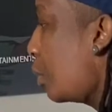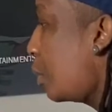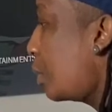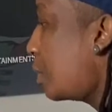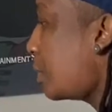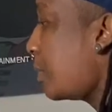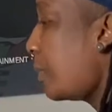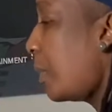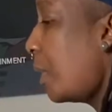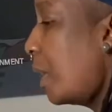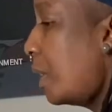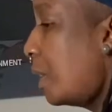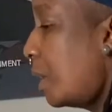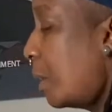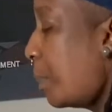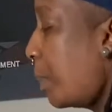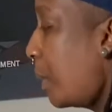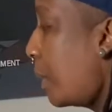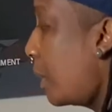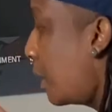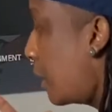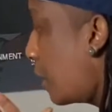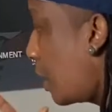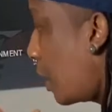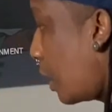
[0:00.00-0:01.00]
for independent
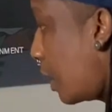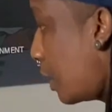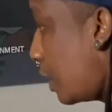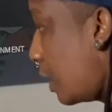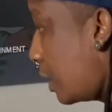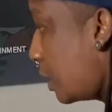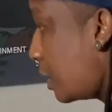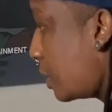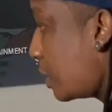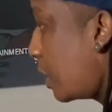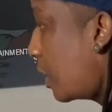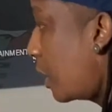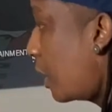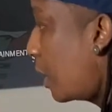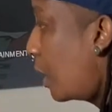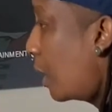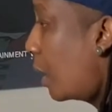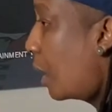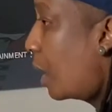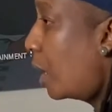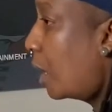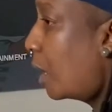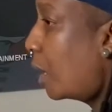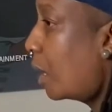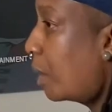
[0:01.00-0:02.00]
artists.
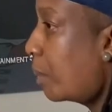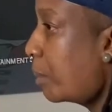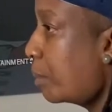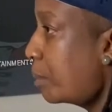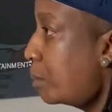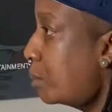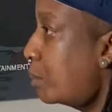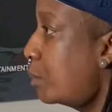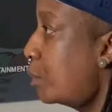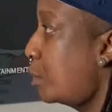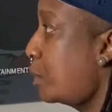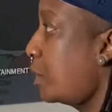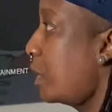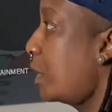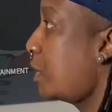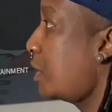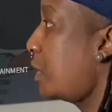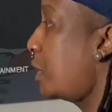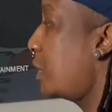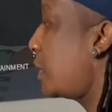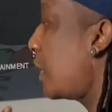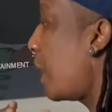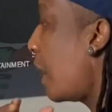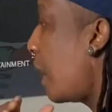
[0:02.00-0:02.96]
Musicians have